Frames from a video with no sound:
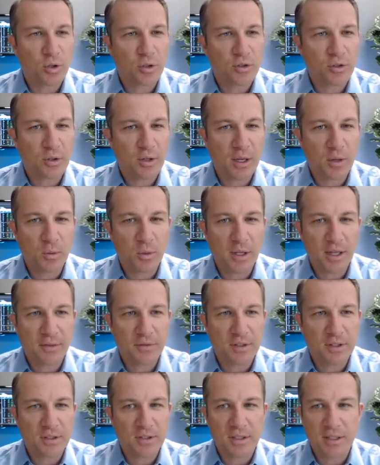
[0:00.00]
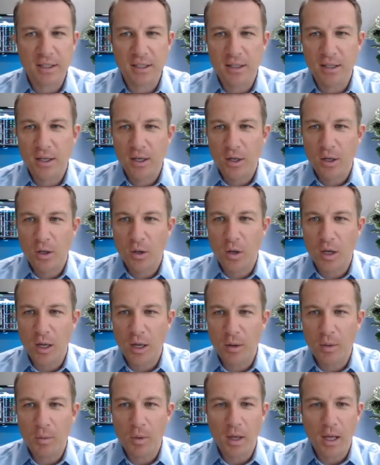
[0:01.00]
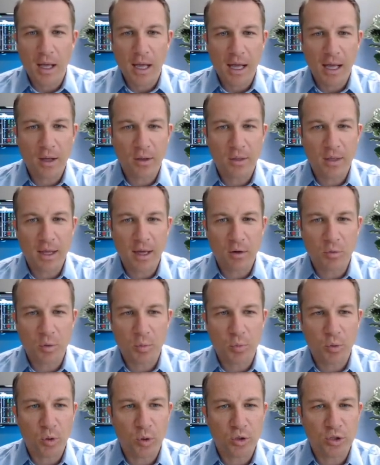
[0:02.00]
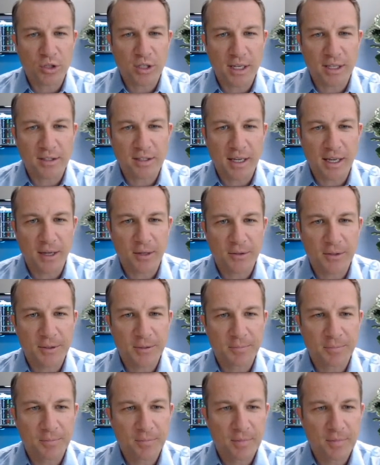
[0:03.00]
So again, we'll have to see how that report shakes out.